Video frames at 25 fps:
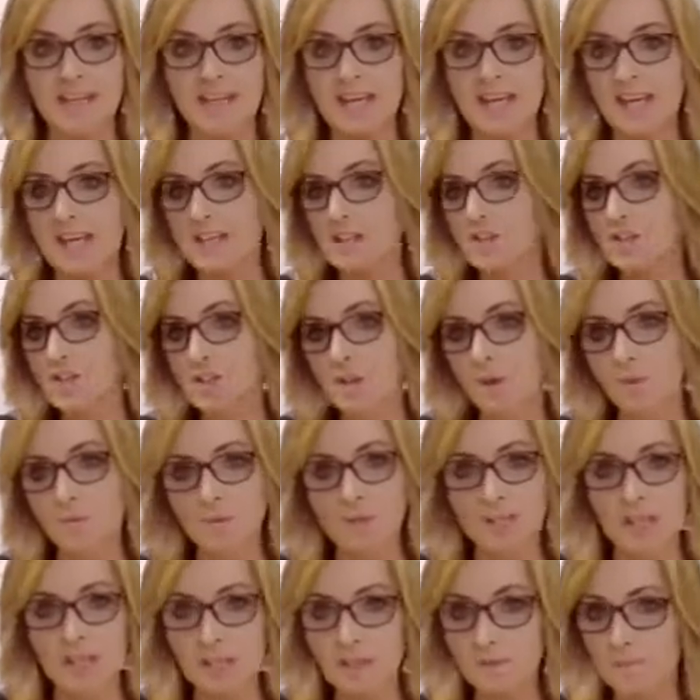And
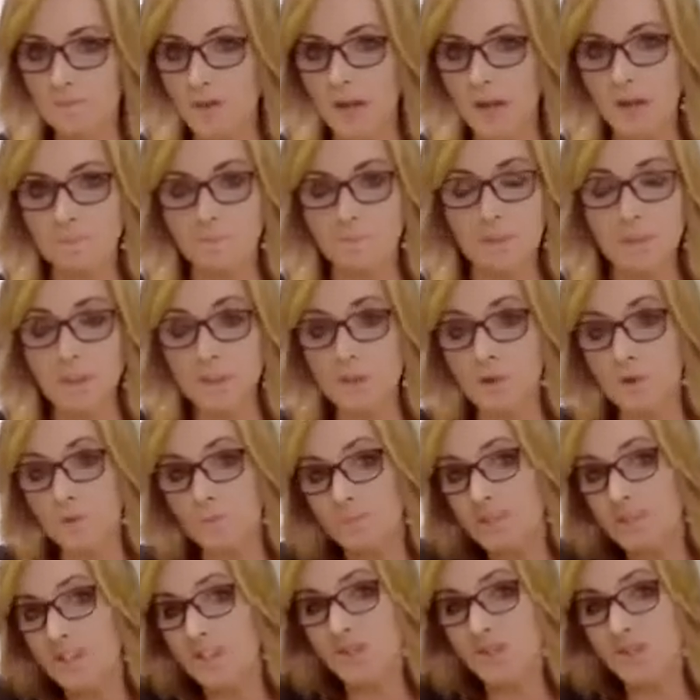don't give up, and don't be